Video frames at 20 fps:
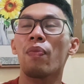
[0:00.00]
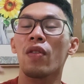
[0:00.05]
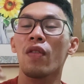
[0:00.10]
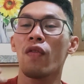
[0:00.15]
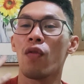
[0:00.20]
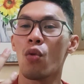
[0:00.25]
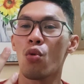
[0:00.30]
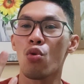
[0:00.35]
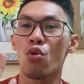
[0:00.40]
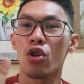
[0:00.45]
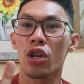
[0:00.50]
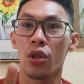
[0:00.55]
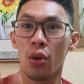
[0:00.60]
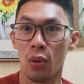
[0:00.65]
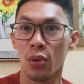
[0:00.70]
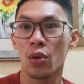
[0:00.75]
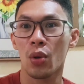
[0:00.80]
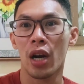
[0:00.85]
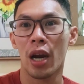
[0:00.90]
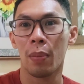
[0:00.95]
for
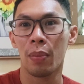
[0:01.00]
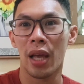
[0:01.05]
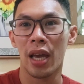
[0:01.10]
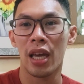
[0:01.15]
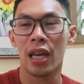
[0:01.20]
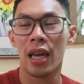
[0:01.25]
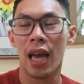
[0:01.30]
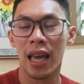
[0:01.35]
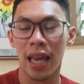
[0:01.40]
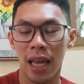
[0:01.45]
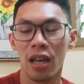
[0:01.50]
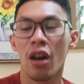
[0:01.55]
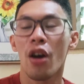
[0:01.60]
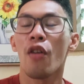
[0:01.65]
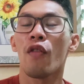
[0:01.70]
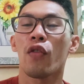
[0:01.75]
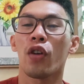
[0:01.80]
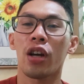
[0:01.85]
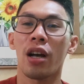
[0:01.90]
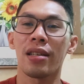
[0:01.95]
those who are applying again
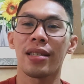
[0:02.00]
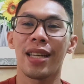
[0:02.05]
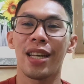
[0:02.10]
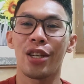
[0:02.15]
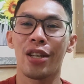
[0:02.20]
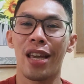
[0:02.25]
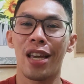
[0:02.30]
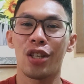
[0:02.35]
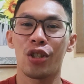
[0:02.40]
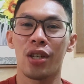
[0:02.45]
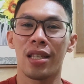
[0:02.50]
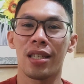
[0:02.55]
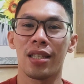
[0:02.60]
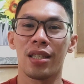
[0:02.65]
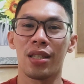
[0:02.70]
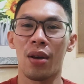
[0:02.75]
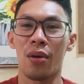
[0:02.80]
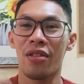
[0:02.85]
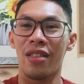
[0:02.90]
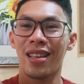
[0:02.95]
for call center agents.
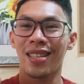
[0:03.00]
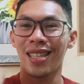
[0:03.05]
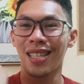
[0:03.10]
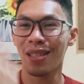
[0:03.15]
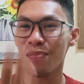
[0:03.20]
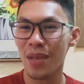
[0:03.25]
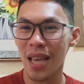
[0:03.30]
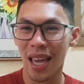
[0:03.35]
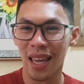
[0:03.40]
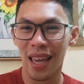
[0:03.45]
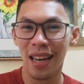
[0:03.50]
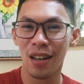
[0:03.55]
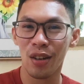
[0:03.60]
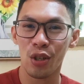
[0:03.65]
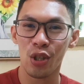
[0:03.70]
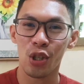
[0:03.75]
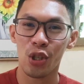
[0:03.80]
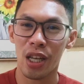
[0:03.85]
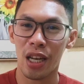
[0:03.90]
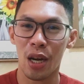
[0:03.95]
So this is me again,
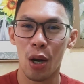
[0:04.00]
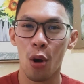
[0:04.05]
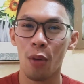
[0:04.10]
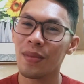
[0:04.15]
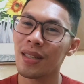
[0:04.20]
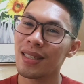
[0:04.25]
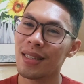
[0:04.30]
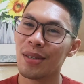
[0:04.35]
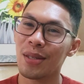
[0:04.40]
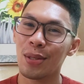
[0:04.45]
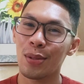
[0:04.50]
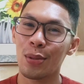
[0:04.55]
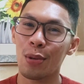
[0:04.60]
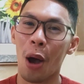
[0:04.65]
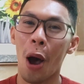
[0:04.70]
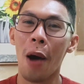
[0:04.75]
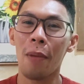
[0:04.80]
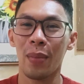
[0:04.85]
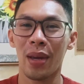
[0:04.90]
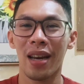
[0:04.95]
Christian. Hope to see you soon
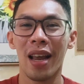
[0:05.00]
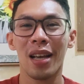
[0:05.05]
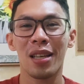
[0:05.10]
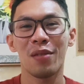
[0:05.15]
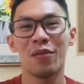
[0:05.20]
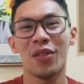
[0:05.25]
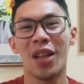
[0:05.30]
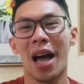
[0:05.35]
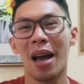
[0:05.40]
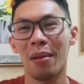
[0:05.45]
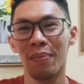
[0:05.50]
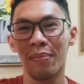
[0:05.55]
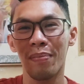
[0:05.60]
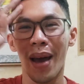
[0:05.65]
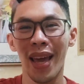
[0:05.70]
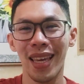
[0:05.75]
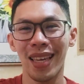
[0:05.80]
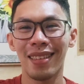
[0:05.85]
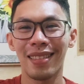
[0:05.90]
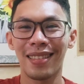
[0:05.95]
on my next vlog.
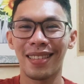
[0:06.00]
Bye.